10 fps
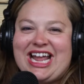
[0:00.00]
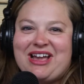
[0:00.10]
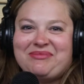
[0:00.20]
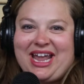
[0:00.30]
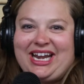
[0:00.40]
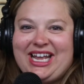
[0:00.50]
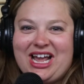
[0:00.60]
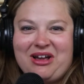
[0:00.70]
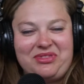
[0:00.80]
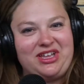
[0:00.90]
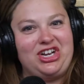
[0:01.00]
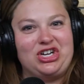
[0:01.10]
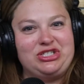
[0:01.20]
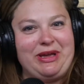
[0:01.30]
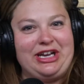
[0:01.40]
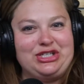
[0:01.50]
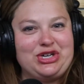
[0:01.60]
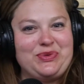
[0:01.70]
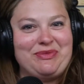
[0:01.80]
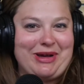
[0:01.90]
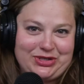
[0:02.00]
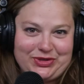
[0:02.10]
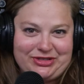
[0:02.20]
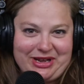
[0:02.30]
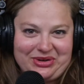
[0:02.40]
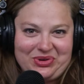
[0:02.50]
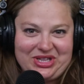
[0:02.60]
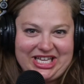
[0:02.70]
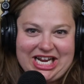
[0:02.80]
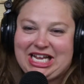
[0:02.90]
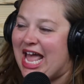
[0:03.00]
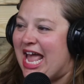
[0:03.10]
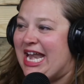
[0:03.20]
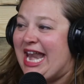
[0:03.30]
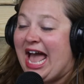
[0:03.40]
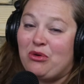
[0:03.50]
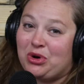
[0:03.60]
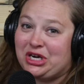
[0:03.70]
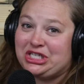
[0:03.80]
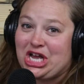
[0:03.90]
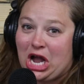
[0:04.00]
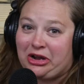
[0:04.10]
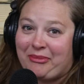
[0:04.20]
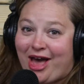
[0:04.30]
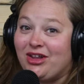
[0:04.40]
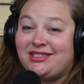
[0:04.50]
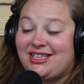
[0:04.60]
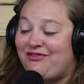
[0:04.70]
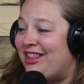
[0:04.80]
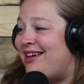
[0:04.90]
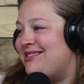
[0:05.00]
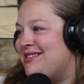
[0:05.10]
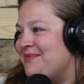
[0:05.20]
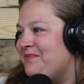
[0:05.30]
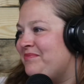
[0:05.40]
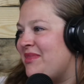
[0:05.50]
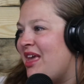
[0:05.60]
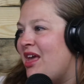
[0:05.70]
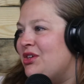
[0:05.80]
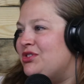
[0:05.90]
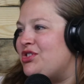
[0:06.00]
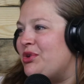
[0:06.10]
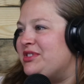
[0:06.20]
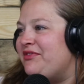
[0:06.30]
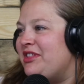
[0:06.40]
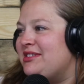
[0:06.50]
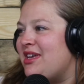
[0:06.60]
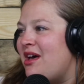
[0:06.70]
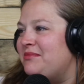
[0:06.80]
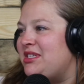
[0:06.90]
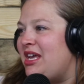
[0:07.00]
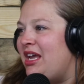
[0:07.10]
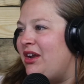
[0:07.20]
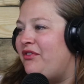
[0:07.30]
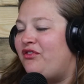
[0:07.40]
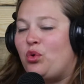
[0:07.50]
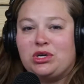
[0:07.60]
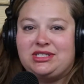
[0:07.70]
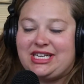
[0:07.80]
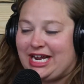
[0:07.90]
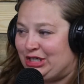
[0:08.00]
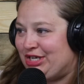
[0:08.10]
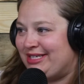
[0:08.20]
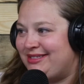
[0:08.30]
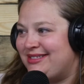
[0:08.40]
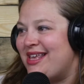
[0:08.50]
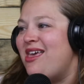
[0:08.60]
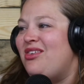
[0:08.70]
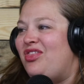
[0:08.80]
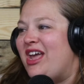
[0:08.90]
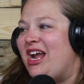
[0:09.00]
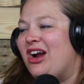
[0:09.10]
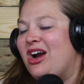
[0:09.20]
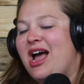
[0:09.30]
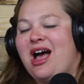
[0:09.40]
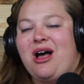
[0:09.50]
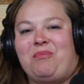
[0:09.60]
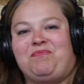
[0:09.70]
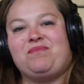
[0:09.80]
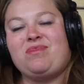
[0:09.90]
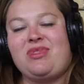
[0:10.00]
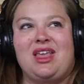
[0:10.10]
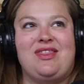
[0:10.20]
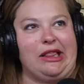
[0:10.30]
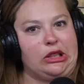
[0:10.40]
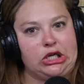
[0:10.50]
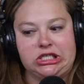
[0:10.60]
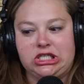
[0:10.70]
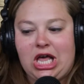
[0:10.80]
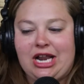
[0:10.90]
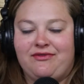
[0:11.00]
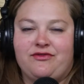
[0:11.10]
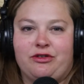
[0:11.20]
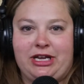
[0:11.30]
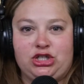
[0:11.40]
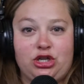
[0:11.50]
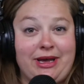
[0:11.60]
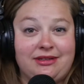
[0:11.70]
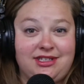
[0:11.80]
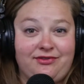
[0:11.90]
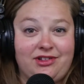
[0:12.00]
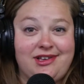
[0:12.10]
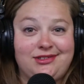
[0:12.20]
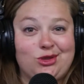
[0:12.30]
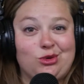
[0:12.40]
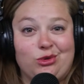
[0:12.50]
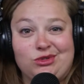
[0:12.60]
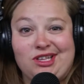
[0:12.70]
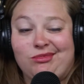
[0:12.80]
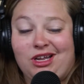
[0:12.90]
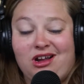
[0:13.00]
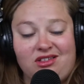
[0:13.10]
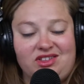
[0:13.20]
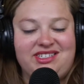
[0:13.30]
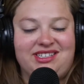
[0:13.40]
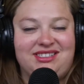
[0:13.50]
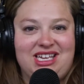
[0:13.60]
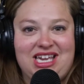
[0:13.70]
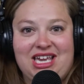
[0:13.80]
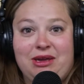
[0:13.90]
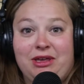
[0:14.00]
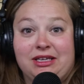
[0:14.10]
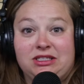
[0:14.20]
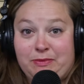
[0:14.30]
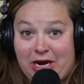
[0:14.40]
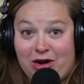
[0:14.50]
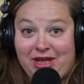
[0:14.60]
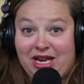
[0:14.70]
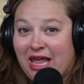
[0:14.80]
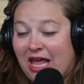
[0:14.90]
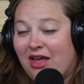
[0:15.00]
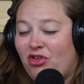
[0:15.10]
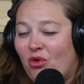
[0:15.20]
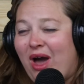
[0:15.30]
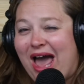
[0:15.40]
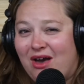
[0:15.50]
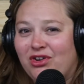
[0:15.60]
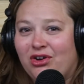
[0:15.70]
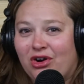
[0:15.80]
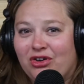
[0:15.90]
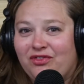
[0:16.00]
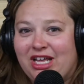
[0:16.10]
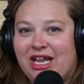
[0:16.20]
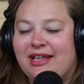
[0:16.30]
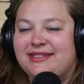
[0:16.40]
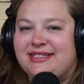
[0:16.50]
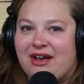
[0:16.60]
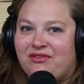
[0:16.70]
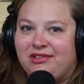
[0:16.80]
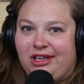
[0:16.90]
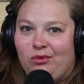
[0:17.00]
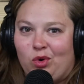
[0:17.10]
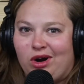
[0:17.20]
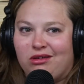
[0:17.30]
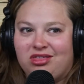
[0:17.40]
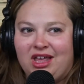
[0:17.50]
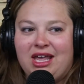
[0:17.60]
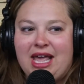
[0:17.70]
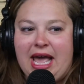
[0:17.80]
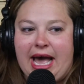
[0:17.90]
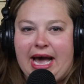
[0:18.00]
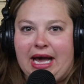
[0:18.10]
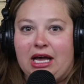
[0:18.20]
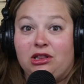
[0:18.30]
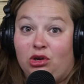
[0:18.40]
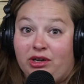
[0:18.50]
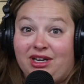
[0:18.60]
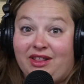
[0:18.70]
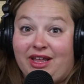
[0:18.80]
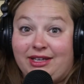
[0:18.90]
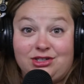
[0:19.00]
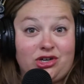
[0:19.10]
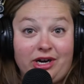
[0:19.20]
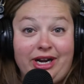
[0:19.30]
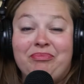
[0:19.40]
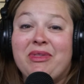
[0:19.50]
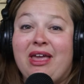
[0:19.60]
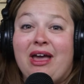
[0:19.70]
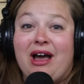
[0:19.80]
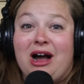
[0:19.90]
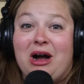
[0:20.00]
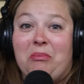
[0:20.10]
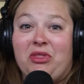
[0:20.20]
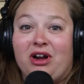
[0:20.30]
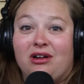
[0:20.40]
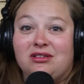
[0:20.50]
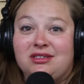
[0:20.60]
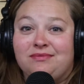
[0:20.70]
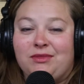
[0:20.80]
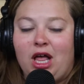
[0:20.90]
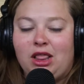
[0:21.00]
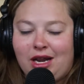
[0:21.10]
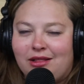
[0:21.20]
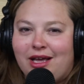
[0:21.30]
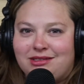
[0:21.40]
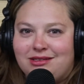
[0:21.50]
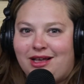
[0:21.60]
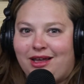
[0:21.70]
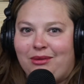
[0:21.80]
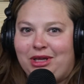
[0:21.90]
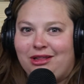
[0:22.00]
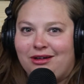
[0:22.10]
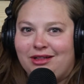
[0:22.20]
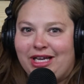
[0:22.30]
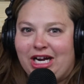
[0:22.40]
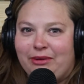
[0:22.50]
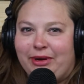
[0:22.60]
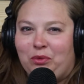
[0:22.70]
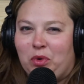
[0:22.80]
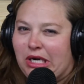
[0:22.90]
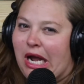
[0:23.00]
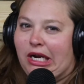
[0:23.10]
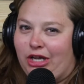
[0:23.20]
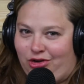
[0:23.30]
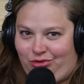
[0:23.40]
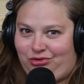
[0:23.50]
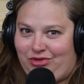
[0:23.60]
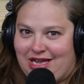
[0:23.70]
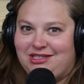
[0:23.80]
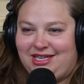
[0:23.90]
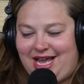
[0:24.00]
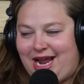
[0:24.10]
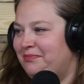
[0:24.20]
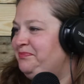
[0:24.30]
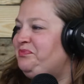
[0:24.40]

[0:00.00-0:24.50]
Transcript: I'm Katie. I'm the nurse manager with My Choice Medical Clinic, and now we're going to talk about syphilis. So syphilis comes in 4 stages. They learned a lot of information about syphilis through something called the Tuskegee experiment. If you haven't heard of it, it's definitely worth a look into the history. There's a lot of lessons that can be learned there, but we're not going to go through that today.